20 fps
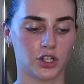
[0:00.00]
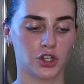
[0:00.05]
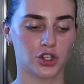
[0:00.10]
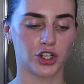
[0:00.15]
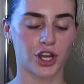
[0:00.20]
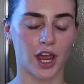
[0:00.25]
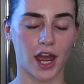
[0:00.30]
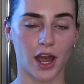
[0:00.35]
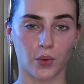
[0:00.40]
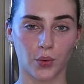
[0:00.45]
the
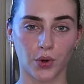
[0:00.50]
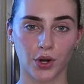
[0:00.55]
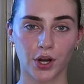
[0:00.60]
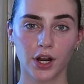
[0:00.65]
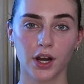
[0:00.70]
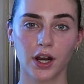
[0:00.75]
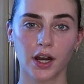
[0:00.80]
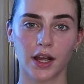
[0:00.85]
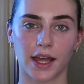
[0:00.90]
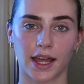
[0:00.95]

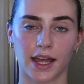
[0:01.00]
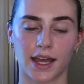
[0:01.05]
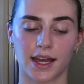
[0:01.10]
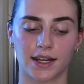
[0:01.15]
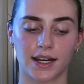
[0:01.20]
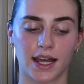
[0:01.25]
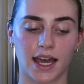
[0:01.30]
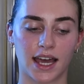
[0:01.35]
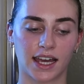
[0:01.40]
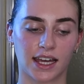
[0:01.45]
shower,
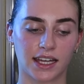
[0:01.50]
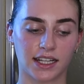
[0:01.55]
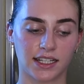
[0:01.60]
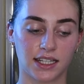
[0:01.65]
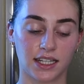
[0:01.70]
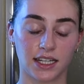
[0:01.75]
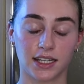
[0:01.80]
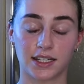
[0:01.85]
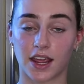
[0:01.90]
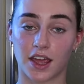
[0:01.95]
and I
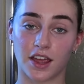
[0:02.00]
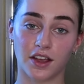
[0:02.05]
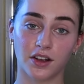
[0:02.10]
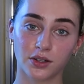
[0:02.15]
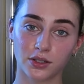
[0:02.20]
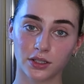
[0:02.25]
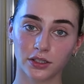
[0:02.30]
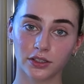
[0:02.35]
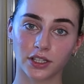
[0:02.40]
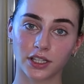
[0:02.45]

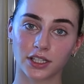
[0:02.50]
detangled